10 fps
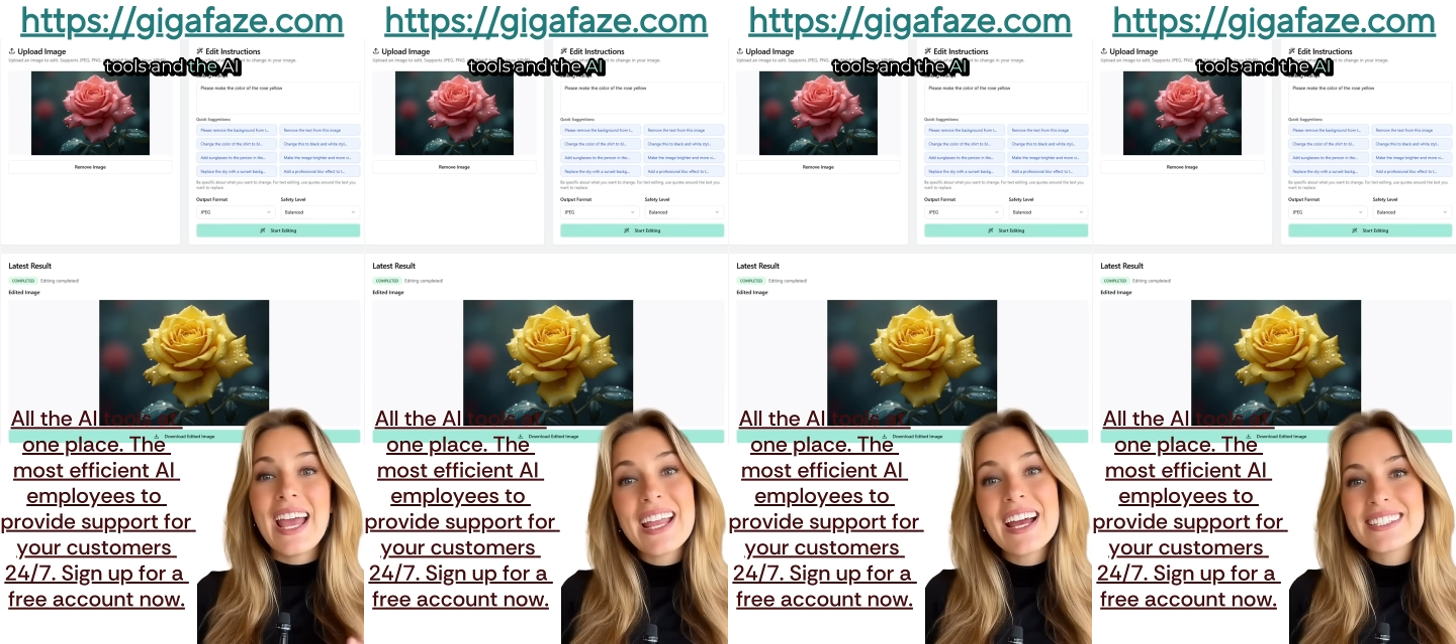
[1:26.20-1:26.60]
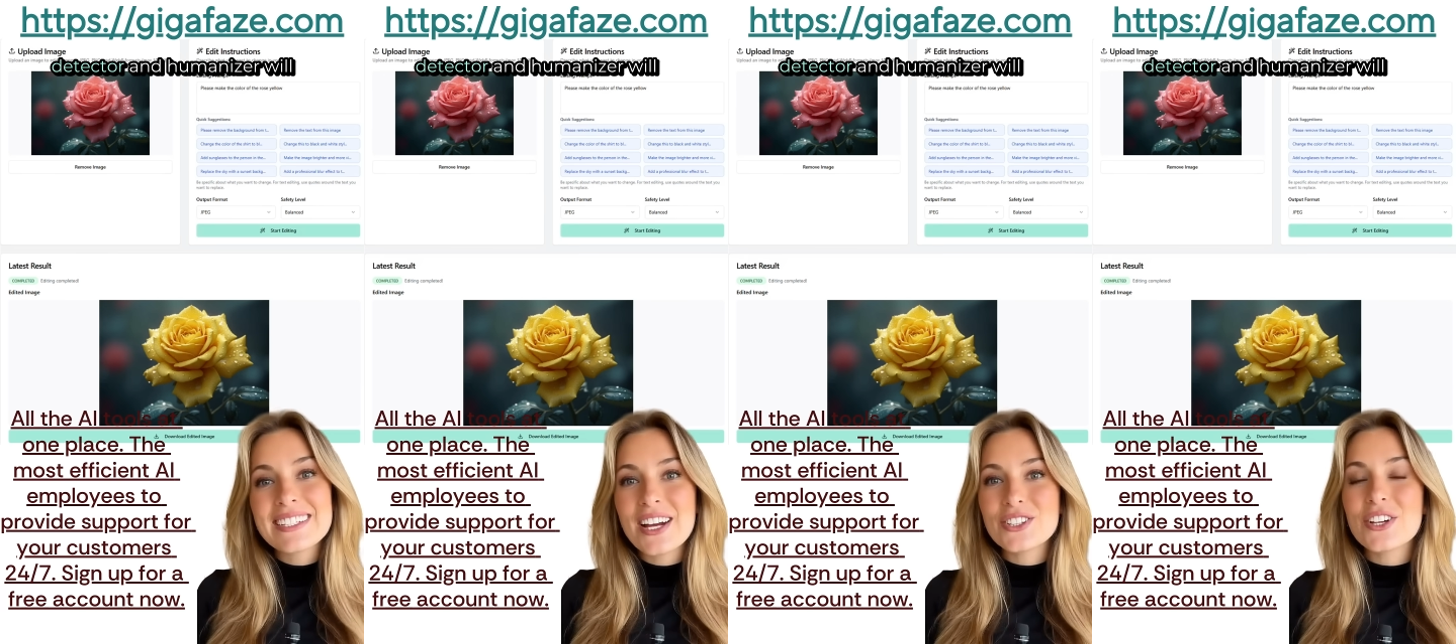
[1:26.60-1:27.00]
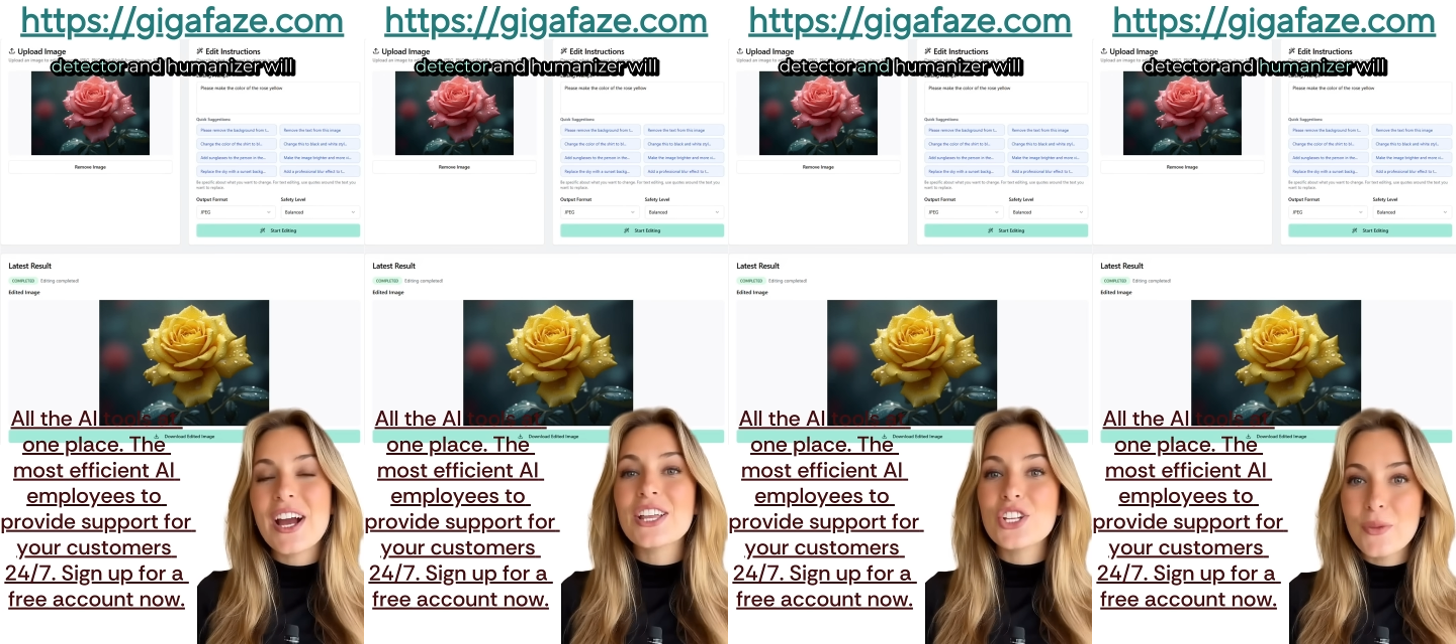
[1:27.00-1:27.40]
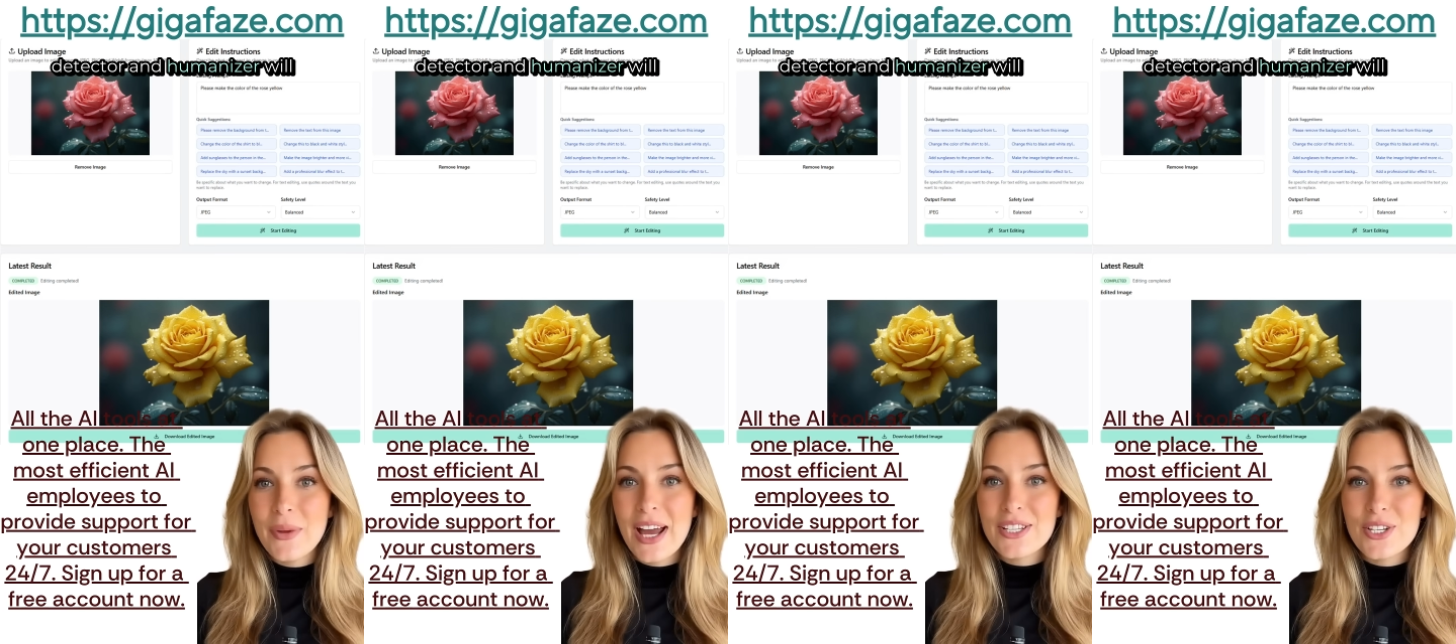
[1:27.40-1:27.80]
AI detector and
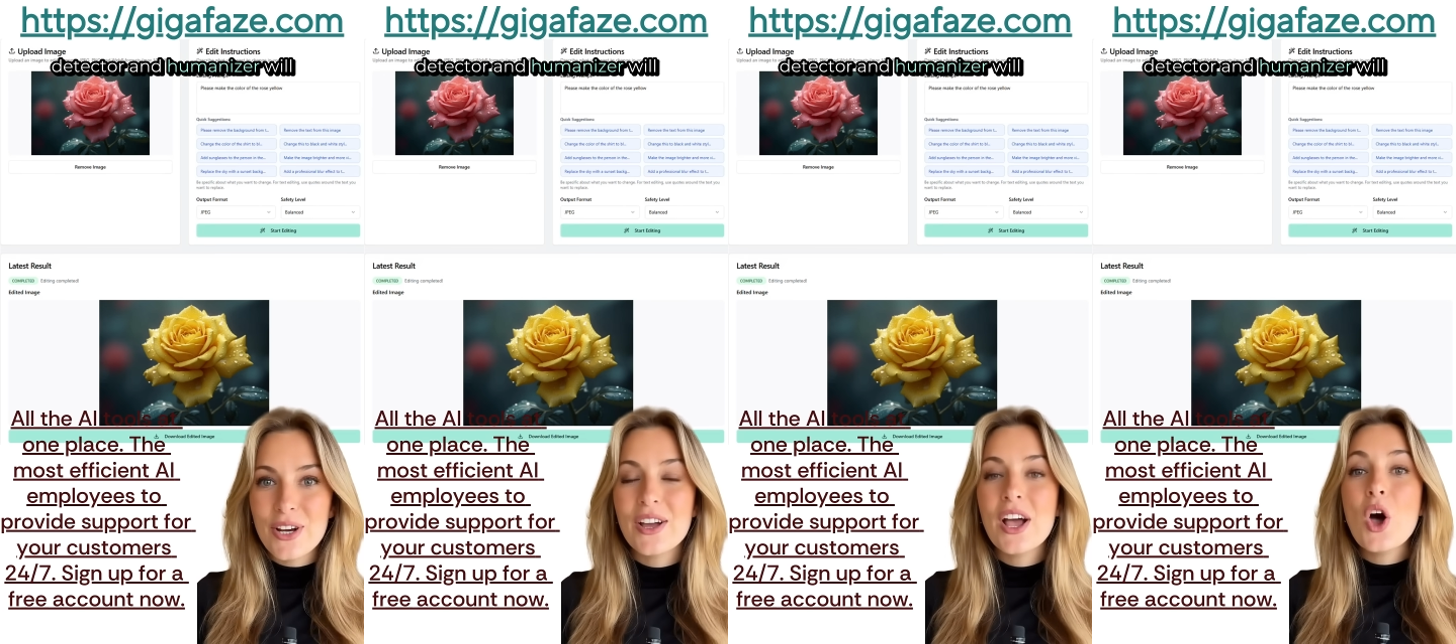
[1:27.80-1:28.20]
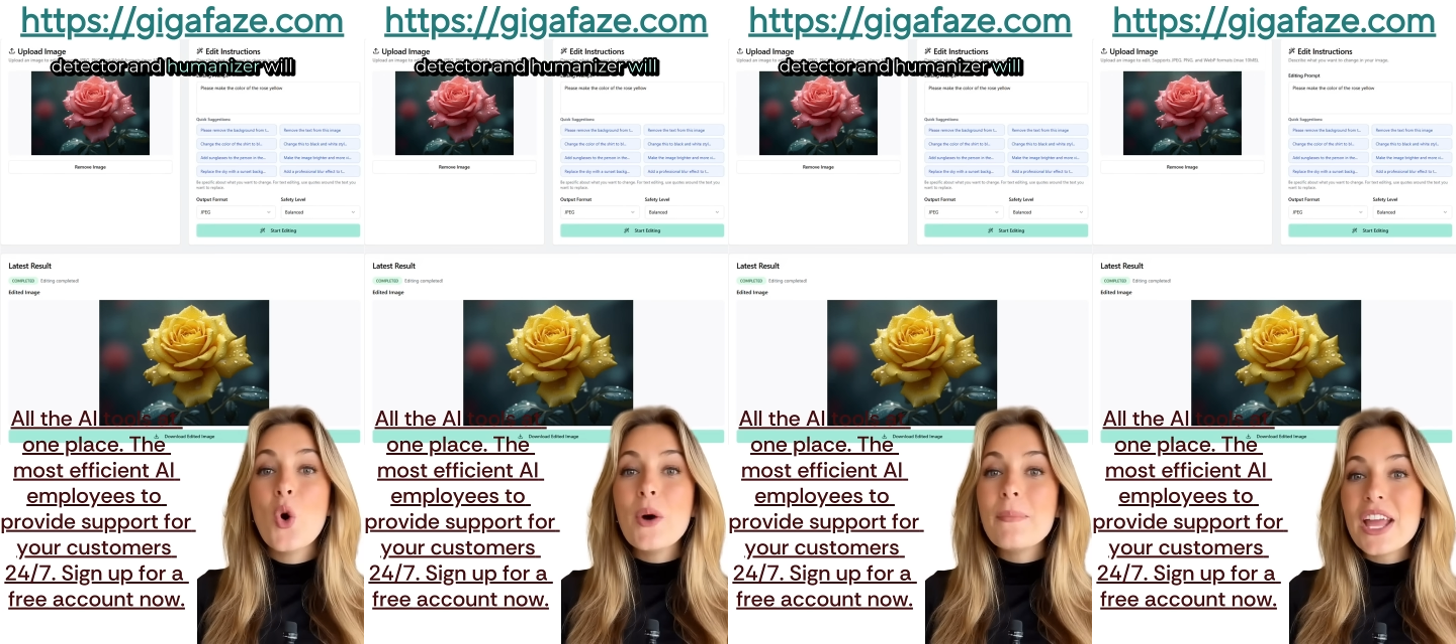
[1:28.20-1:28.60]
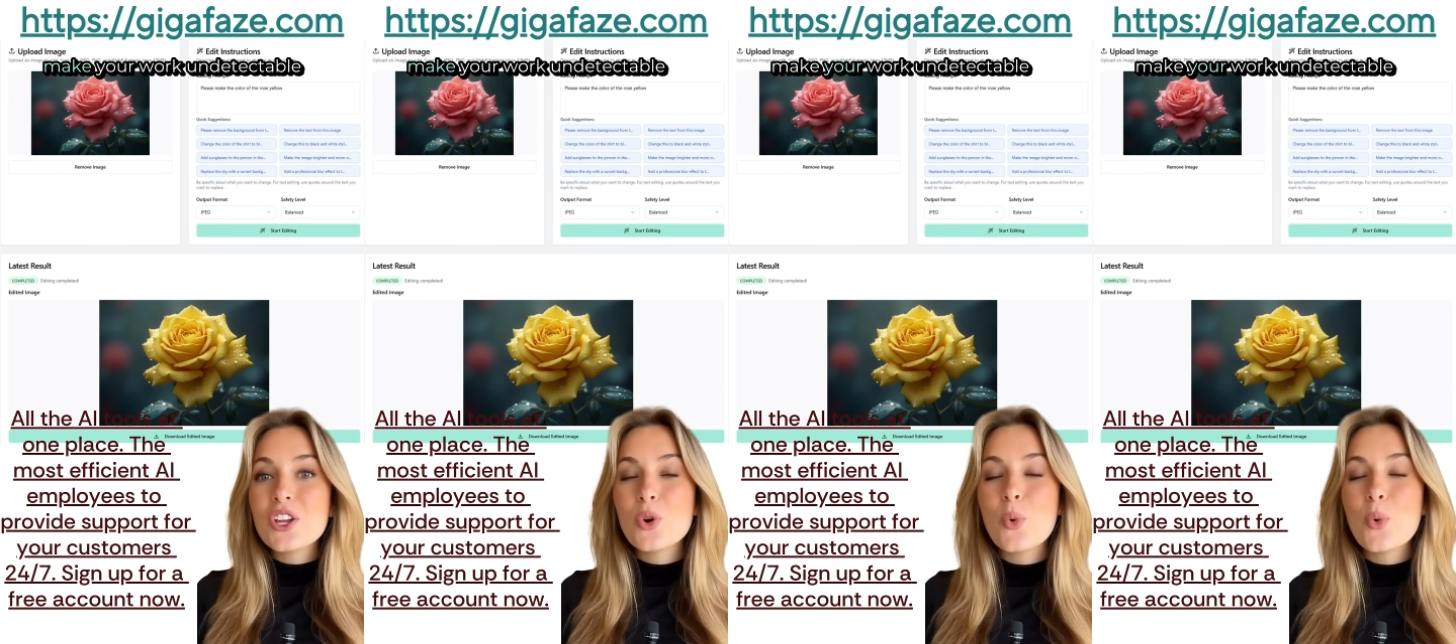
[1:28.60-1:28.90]
humanizer will make your